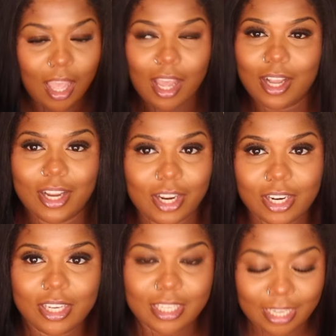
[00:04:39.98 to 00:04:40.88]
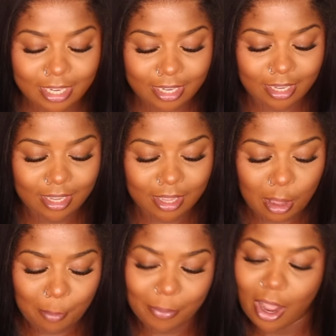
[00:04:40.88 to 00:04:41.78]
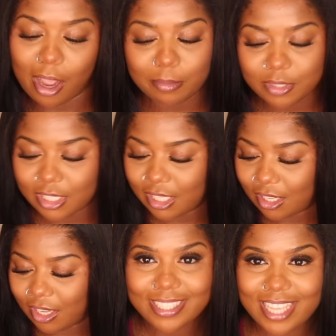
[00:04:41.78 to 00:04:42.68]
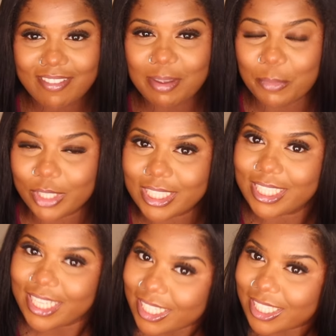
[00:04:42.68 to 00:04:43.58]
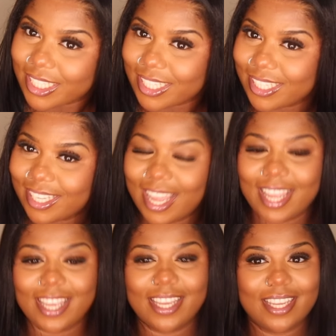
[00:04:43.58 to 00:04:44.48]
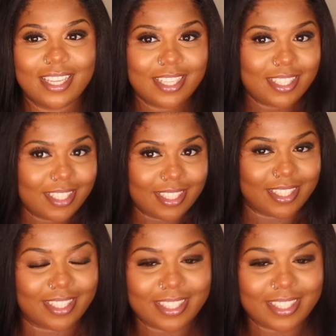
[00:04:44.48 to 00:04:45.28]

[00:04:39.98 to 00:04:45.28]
a curly bombshell. It's giving more Tisha like, ugh.